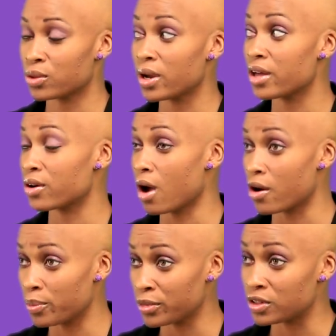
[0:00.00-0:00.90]
three other
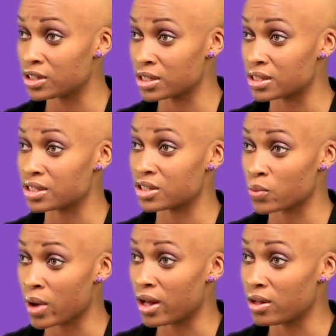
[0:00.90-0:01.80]
autoimmune diseases
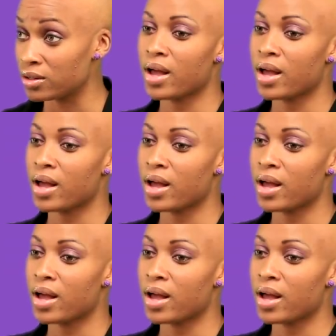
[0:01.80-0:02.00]
as well.